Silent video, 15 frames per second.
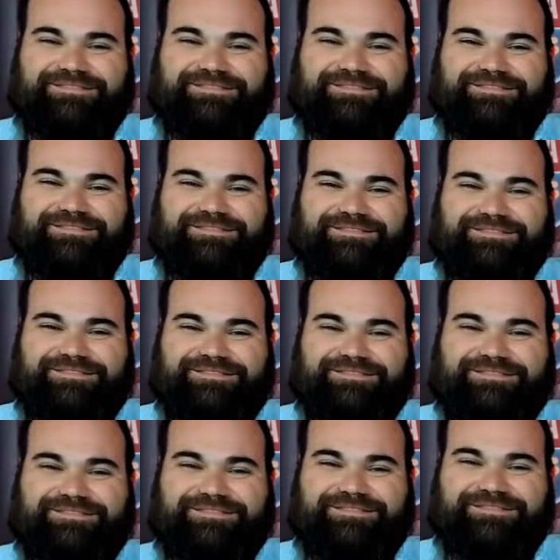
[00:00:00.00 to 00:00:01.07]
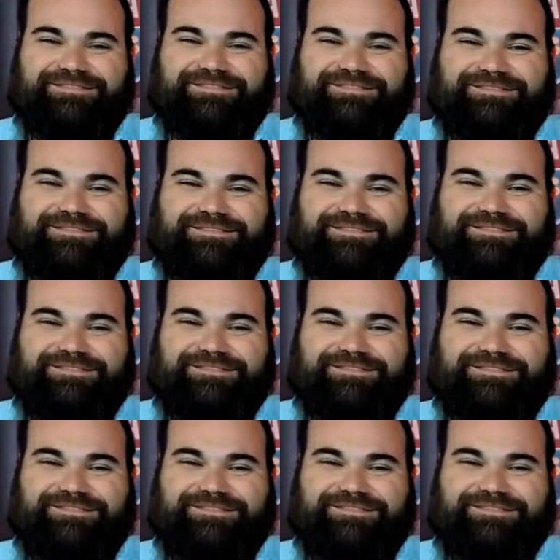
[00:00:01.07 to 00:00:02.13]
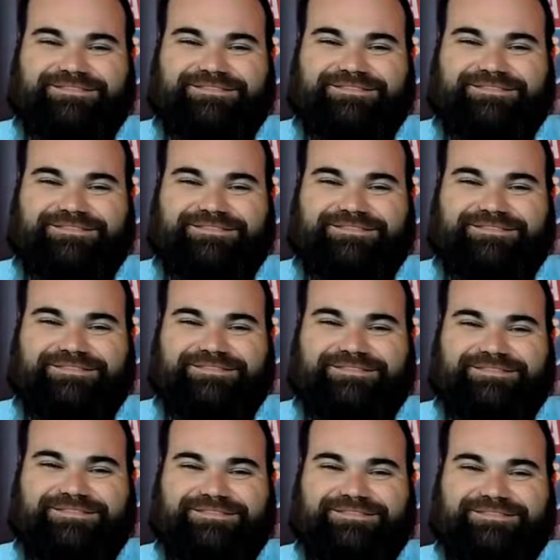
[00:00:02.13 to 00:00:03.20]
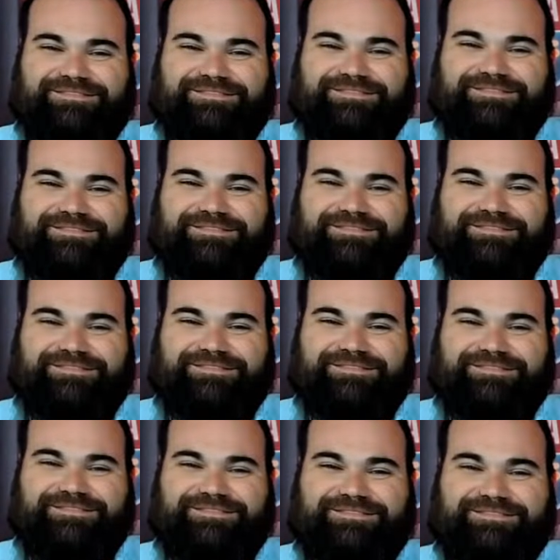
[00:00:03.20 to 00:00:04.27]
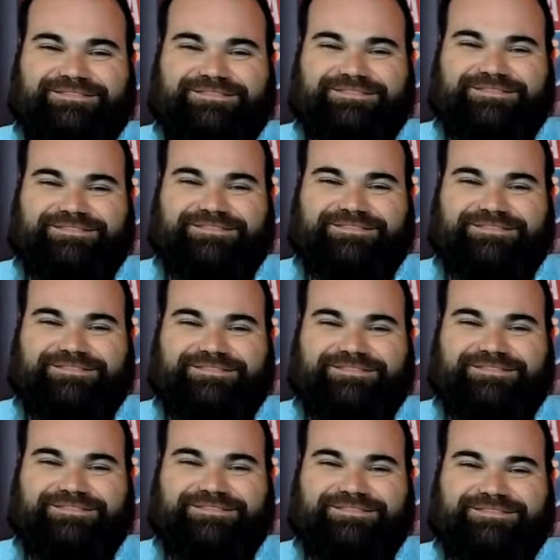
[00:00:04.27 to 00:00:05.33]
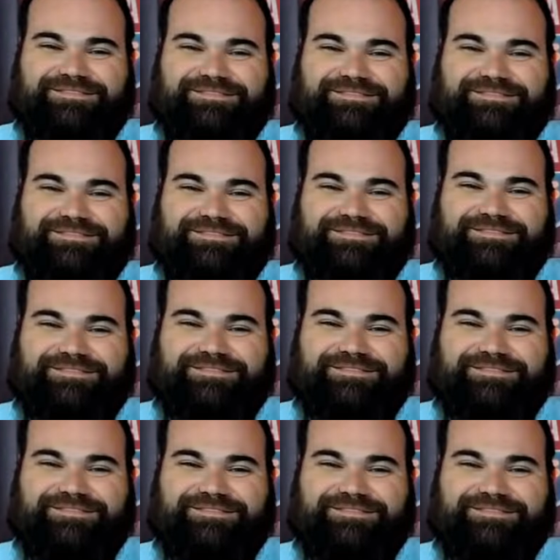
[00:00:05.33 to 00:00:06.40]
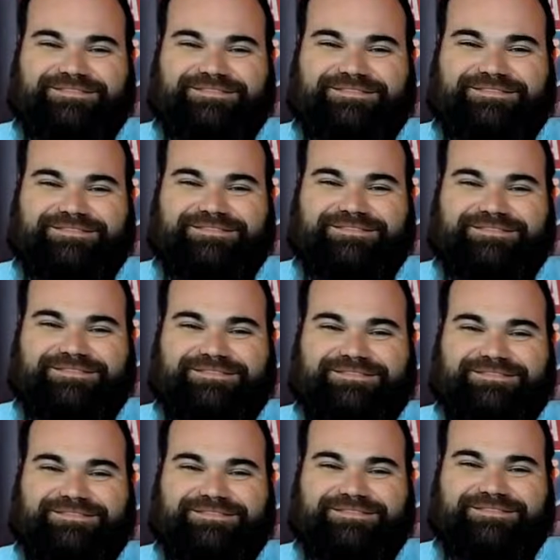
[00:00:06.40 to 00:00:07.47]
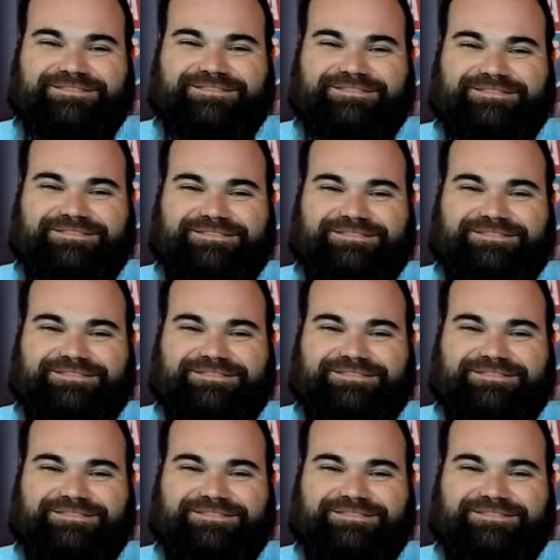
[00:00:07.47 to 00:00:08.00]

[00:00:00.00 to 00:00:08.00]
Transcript: [no speech]